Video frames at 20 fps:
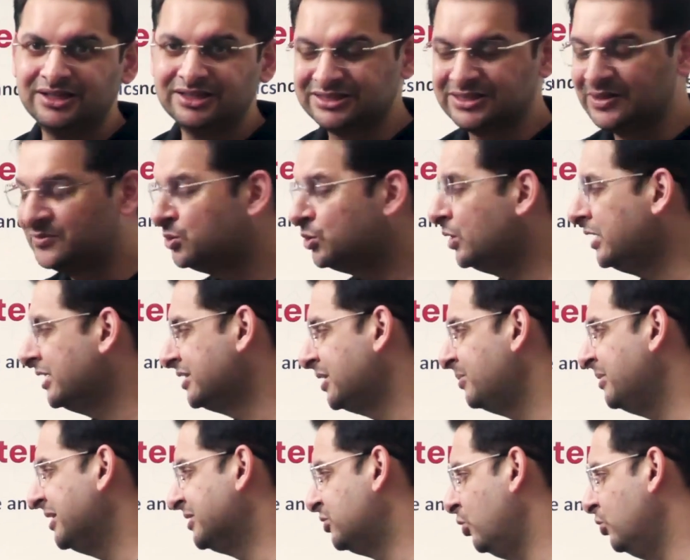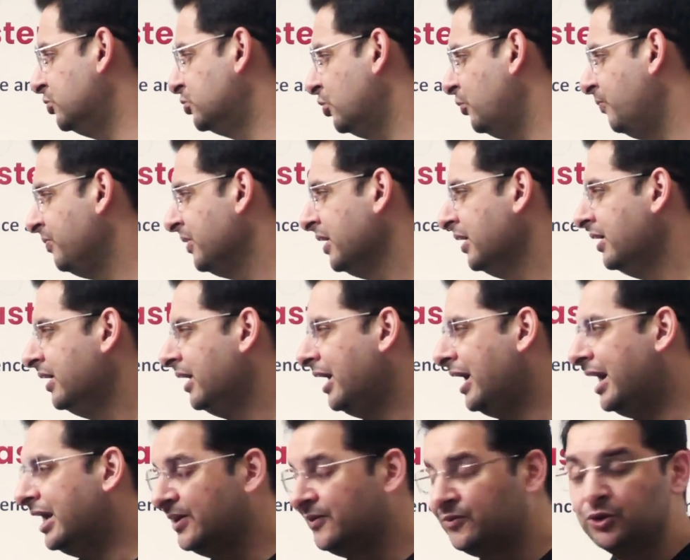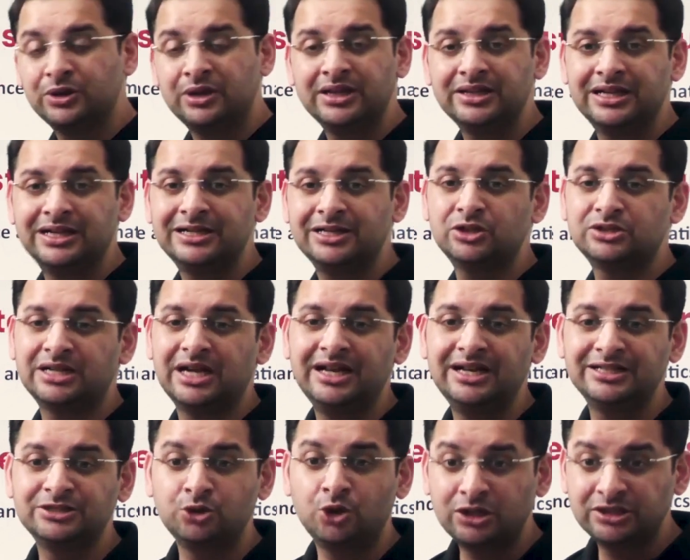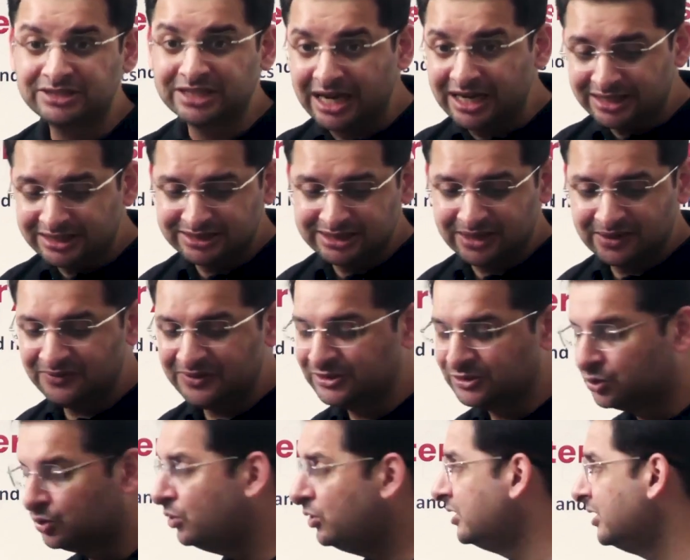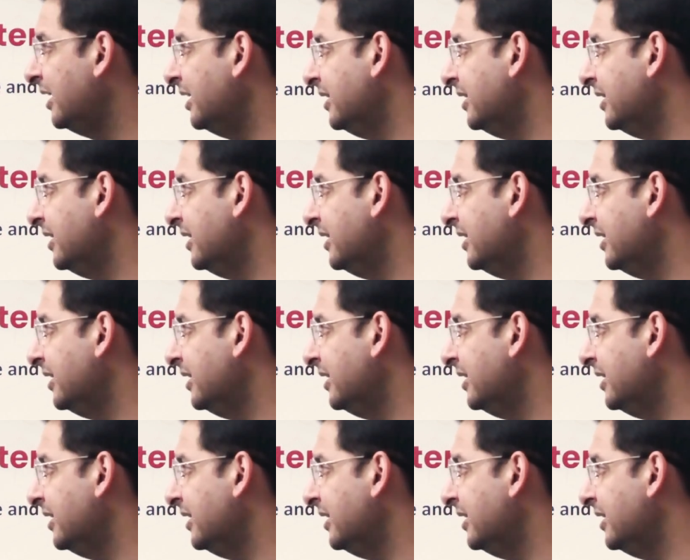shifts to other subjects also. And if you think that your child is not challenged enough in school,